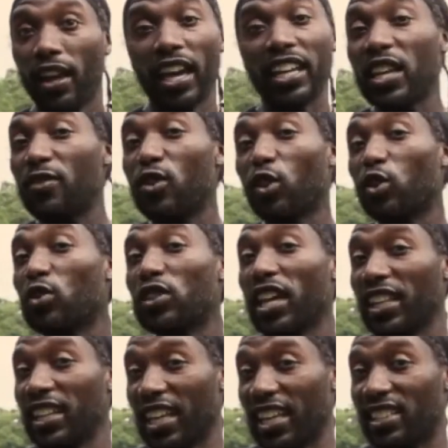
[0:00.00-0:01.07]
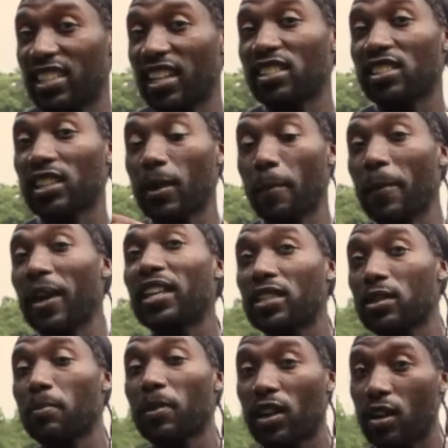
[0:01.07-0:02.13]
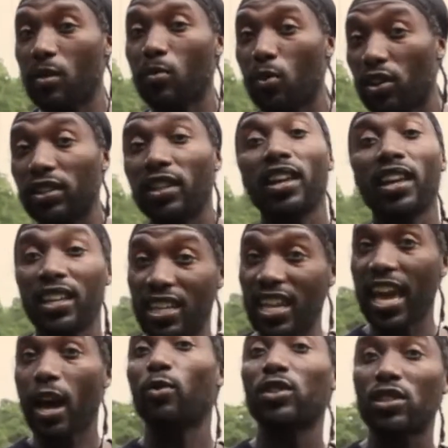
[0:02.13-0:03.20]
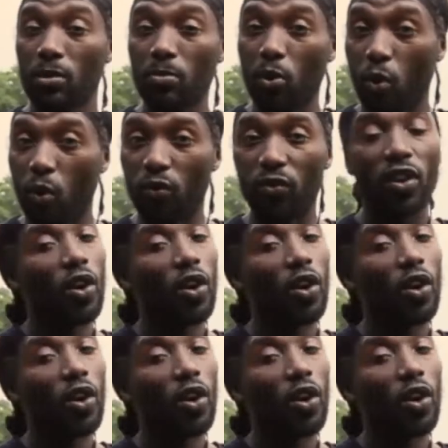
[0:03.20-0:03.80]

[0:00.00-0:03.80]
And even though you didn't intentionally mean it to become one, now it's a move.